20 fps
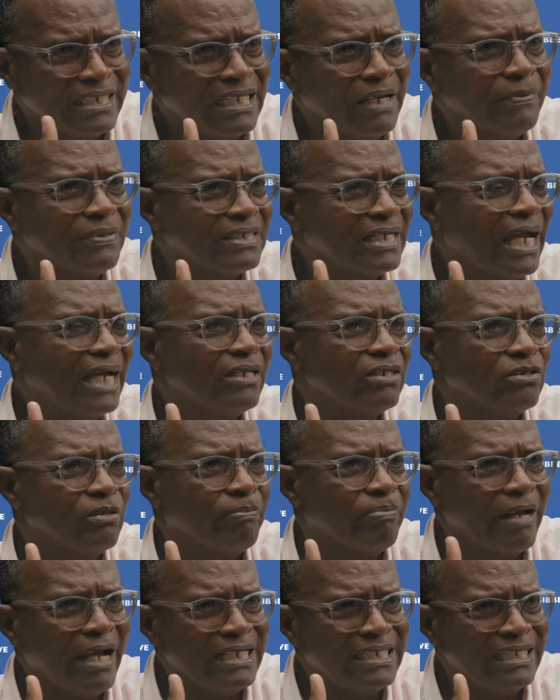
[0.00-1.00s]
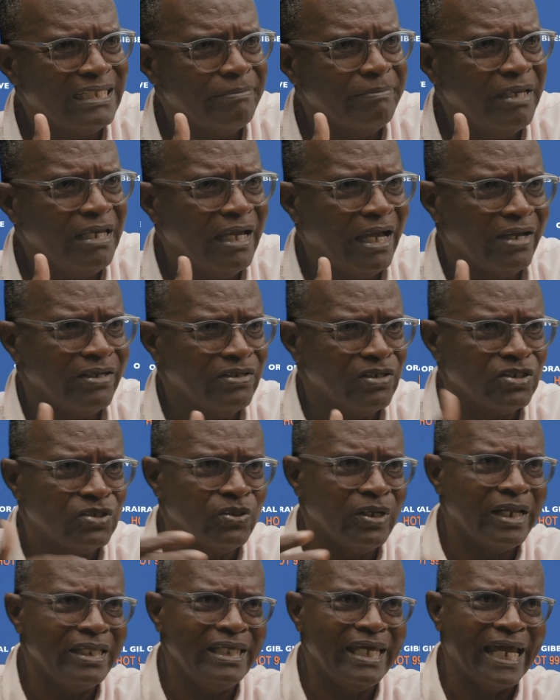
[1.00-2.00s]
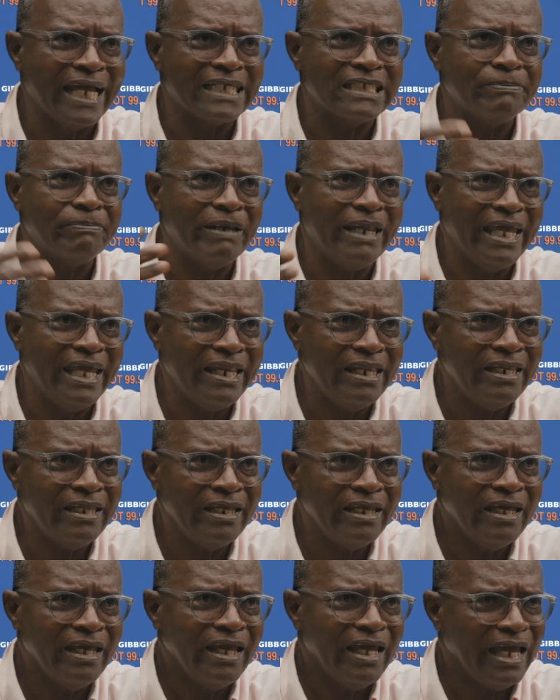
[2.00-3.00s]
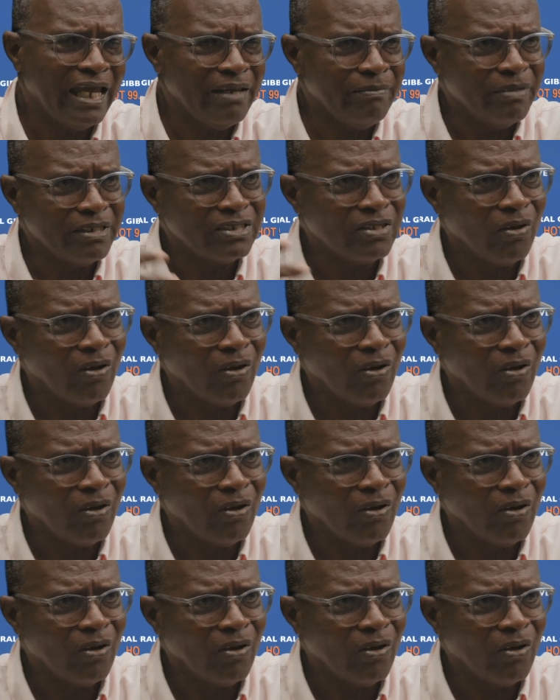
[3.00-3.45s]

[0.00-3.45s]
That was kind of surprising to me. I understood that he explained, and Mr.